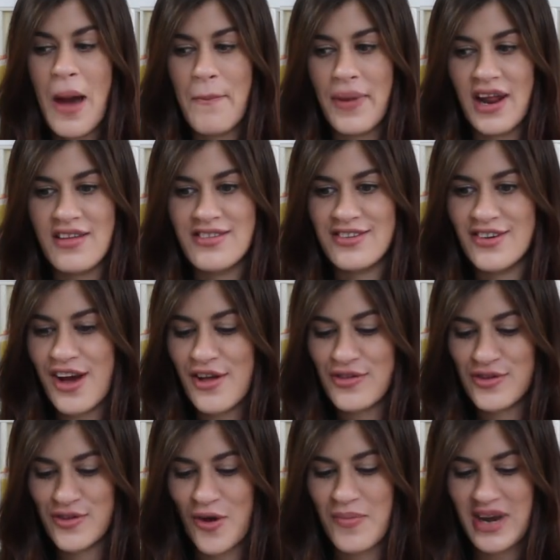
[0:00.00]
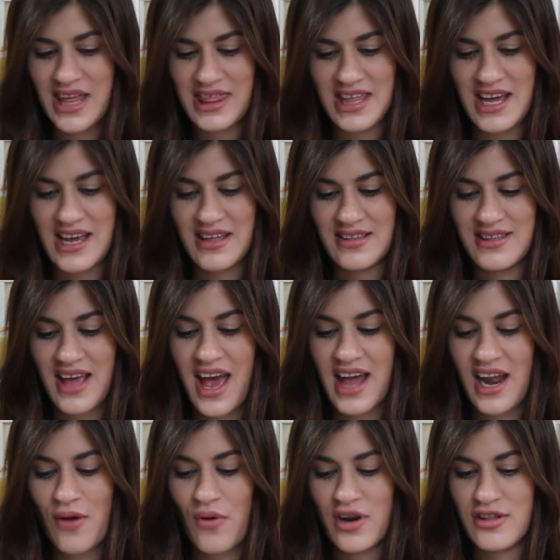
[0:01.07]
but I still got so many things, and
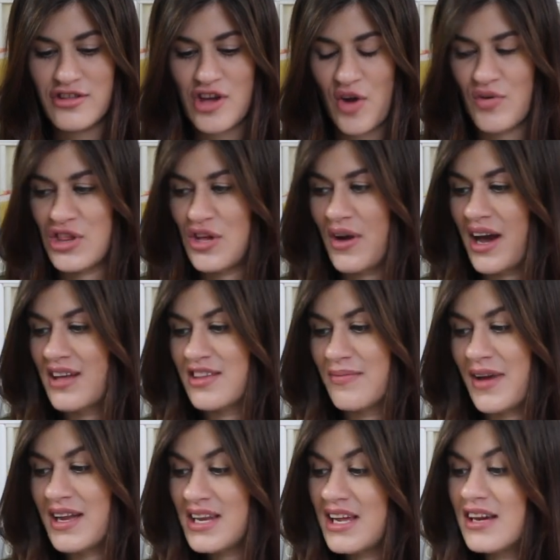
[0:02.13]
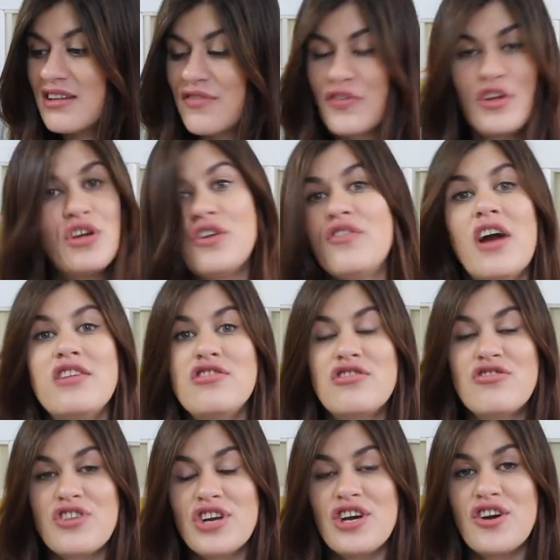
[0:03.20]
I wanted to share with you guys some ideas for your
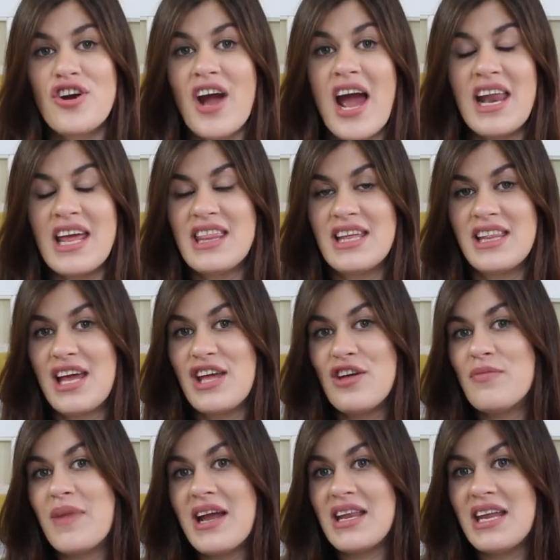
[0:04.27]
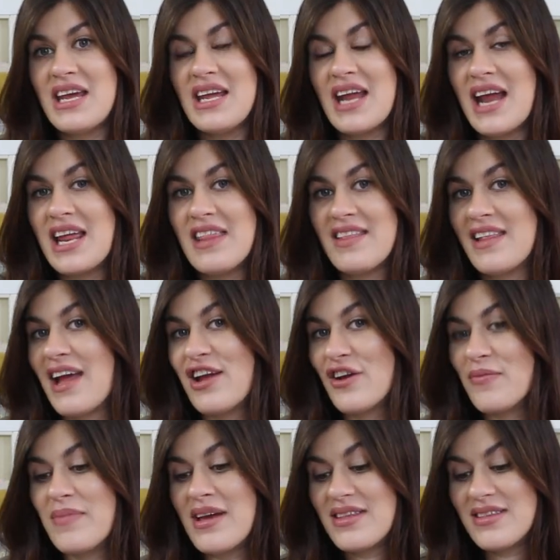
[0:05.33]
registry or anything that you might need, anything that
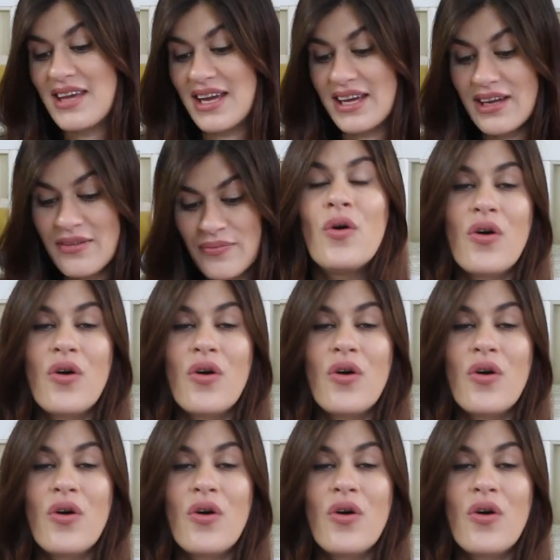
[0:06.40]
you're missing.